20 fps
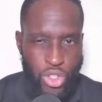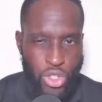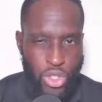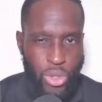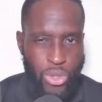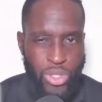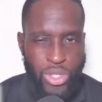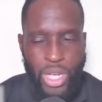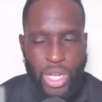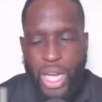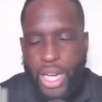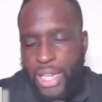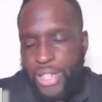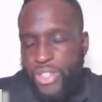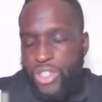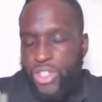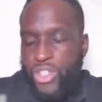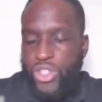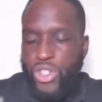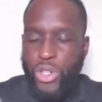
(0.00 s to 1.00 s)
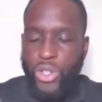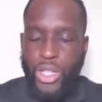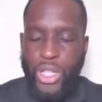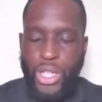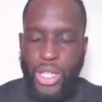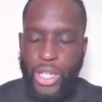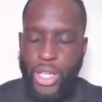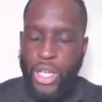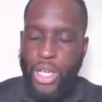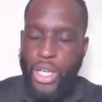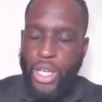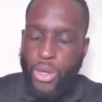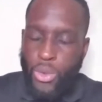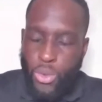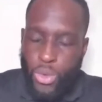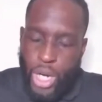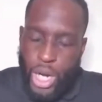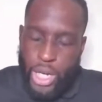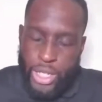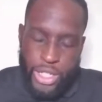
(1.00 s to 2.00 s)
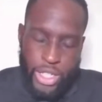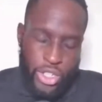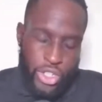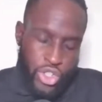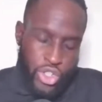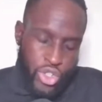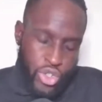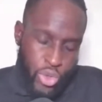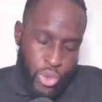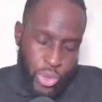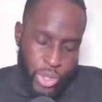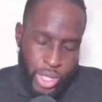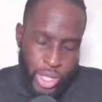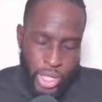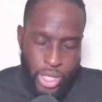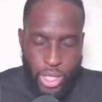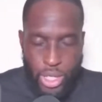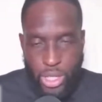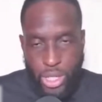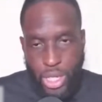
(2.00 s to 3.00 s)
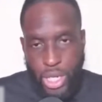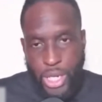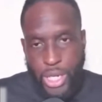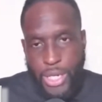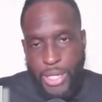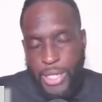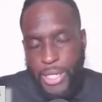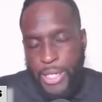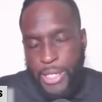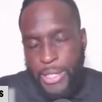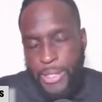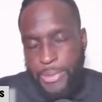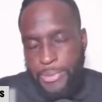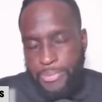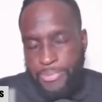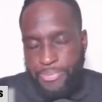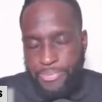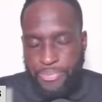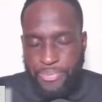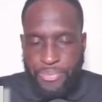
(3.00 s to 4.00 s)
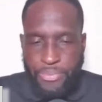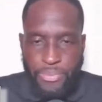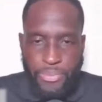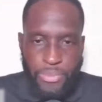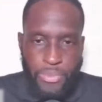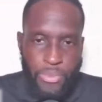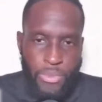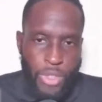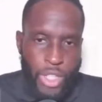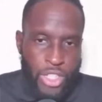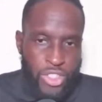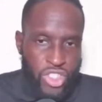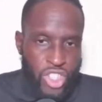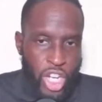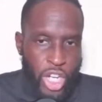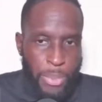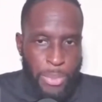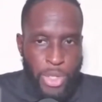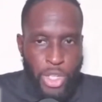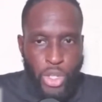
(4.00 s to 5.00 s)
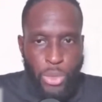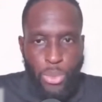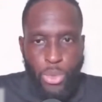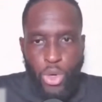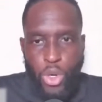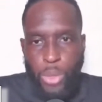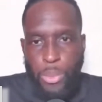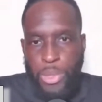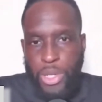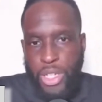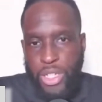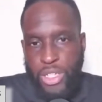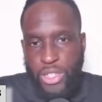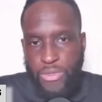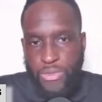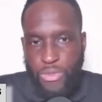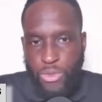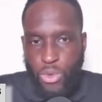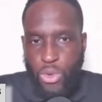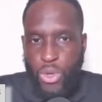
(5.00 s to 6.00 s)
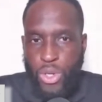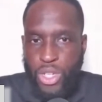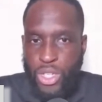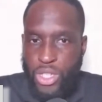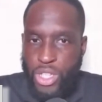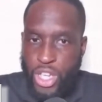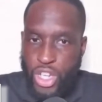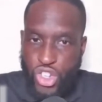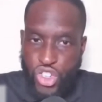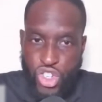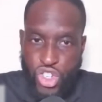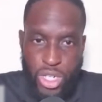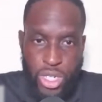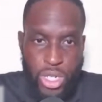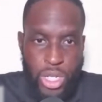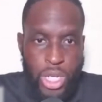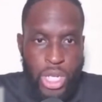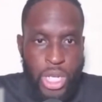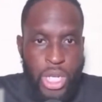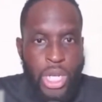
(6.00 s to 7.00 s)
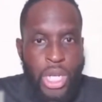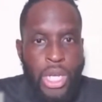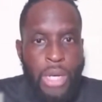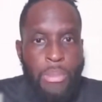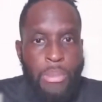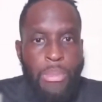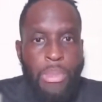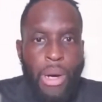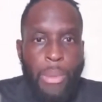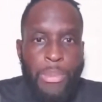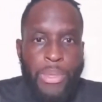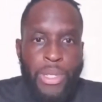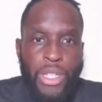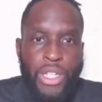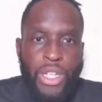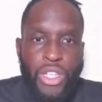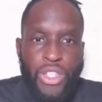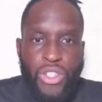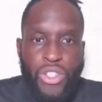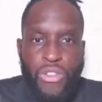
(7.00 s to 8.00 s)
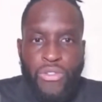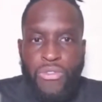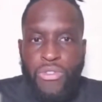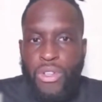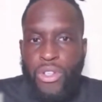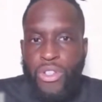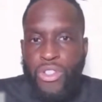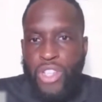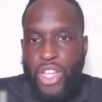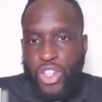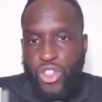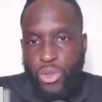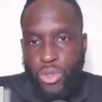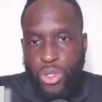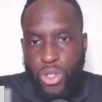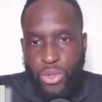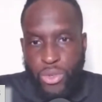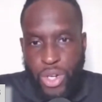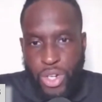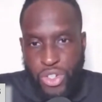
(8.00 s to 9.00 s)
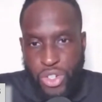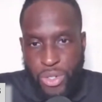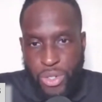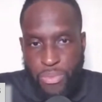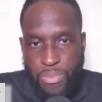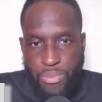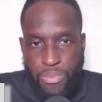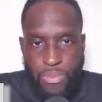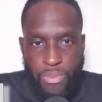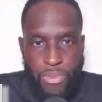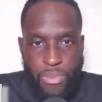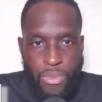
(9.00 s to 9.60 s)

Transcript: So it's not necessarily God didn't destroy um, Sodom and Gomorrah because of orientation, but because of sexual aggression.